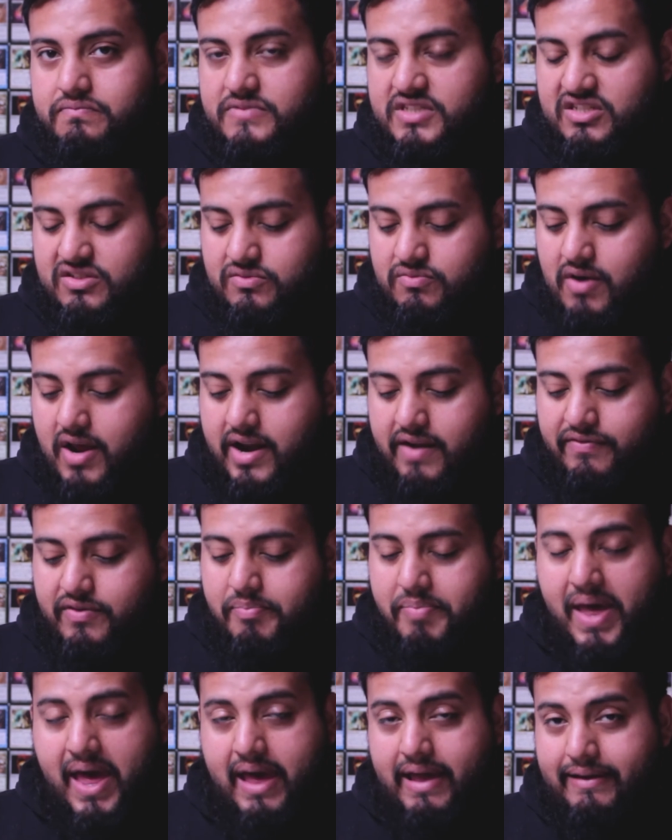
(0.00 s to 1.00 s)
Just right off
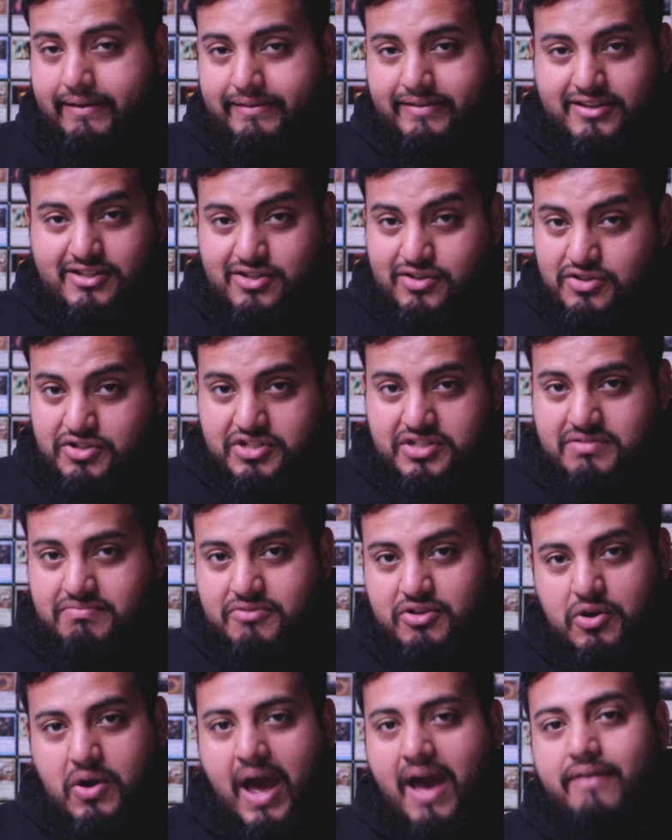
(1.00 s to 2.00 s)
the bat,
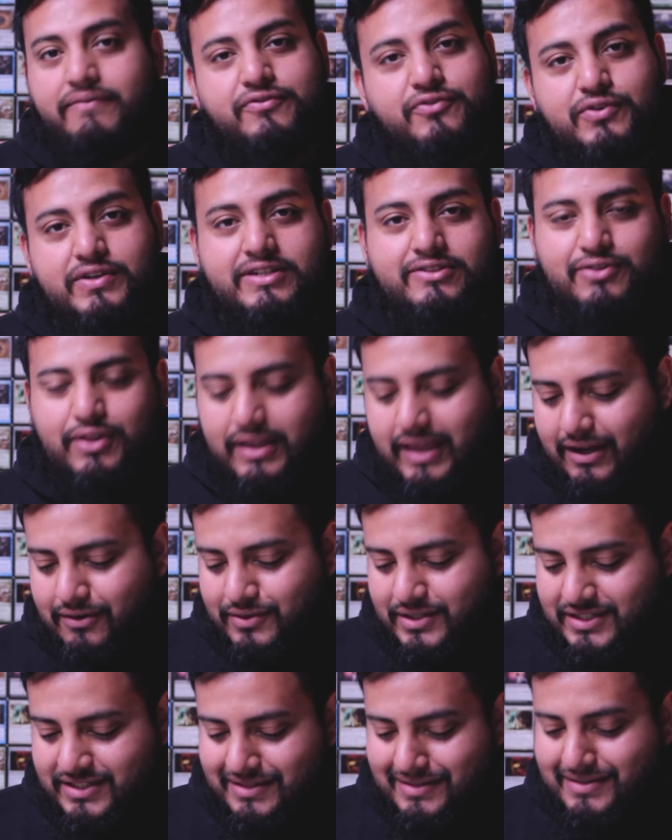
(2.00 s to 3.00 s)
you have 3 new
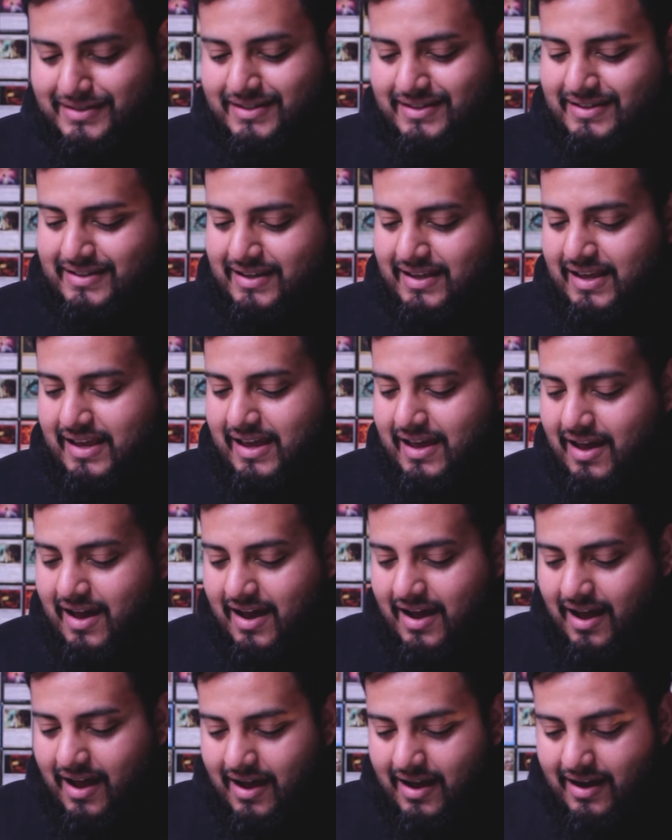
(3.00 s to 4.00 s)
languages.
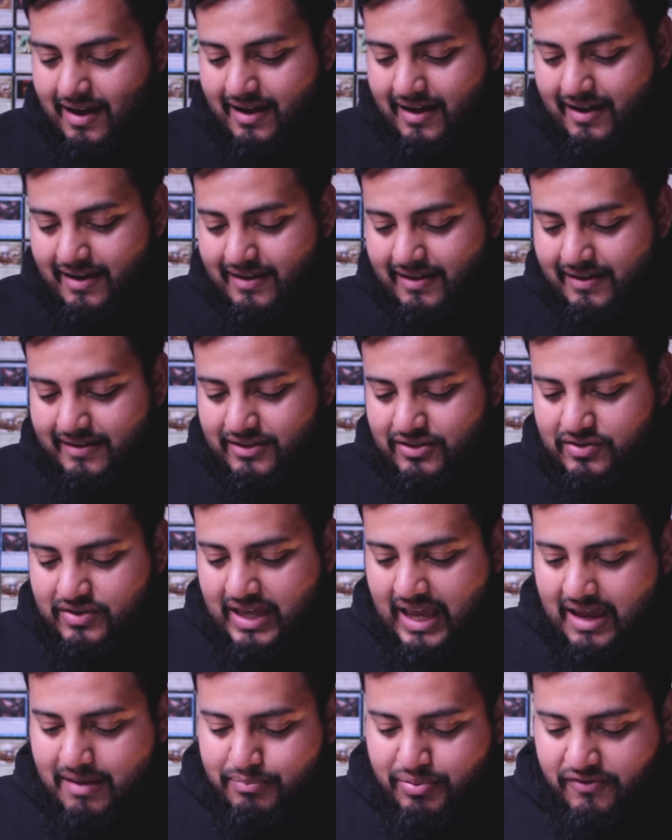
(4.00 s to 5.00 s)
You
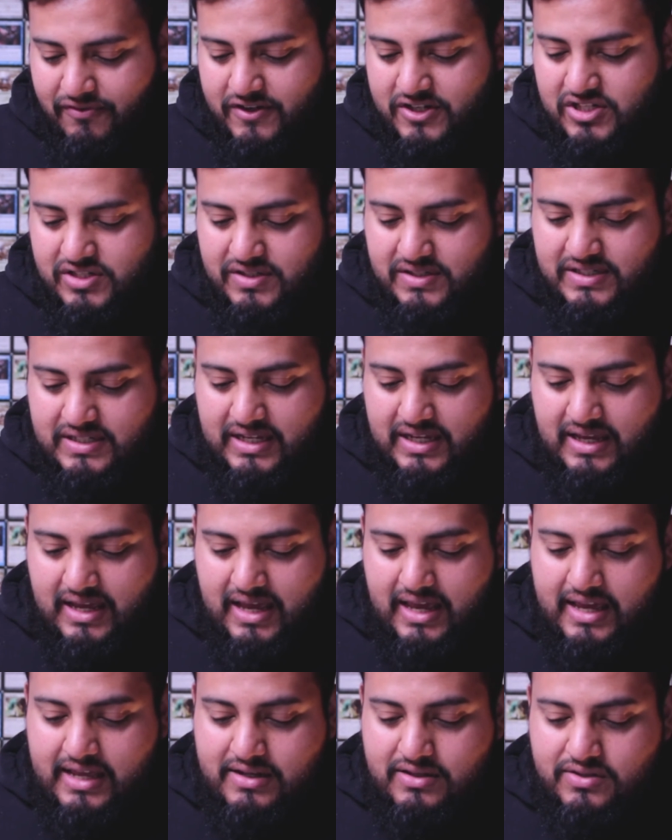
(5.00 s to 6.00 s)
gain proficiency
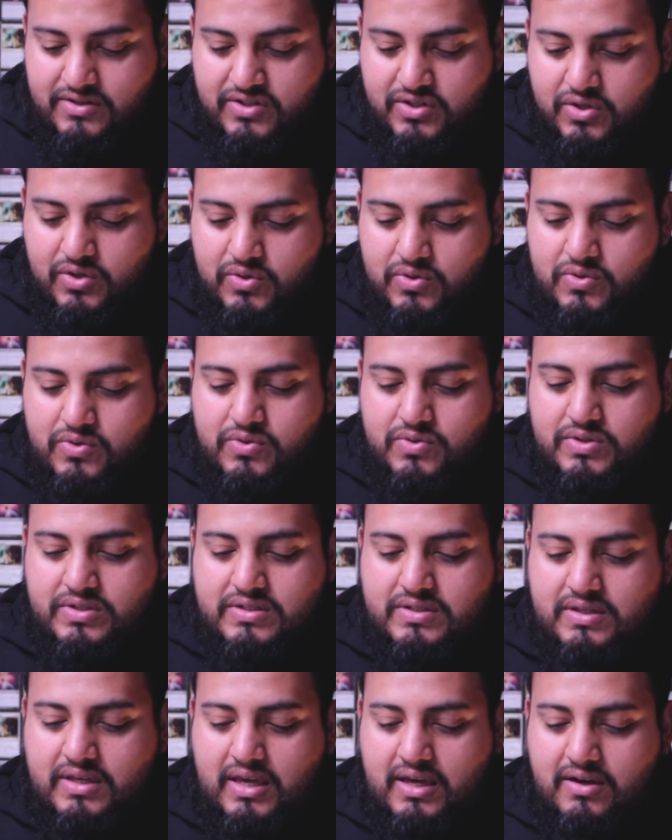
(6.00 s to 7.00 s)
in 2
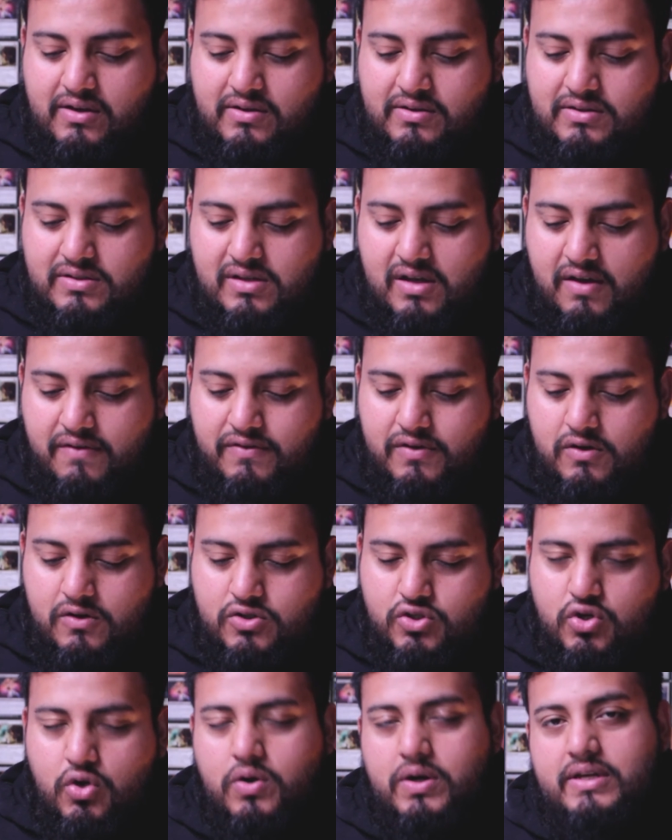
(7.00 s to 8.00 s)
skills of your
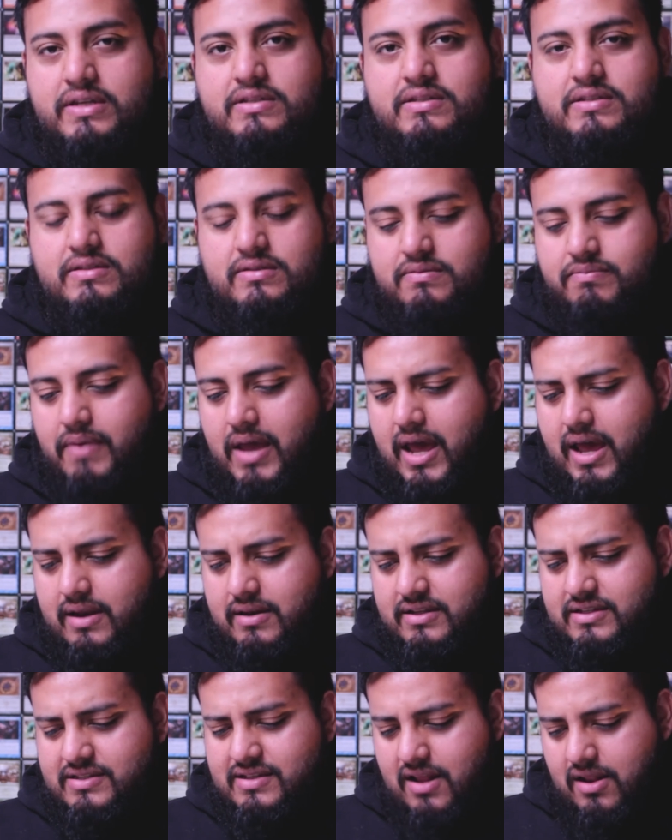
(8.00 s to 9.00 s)
choice.
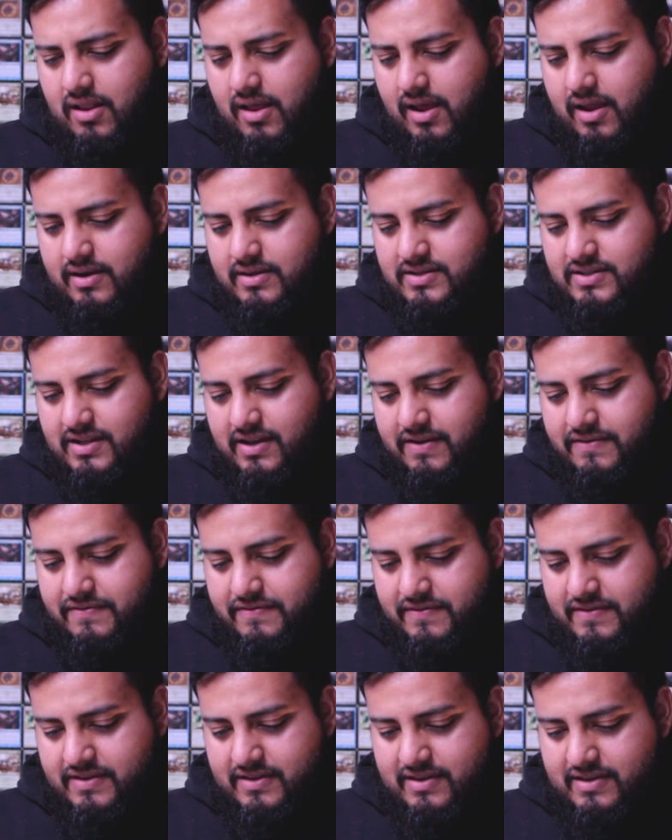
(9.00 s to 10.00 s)
Man, this is a lot of stuff.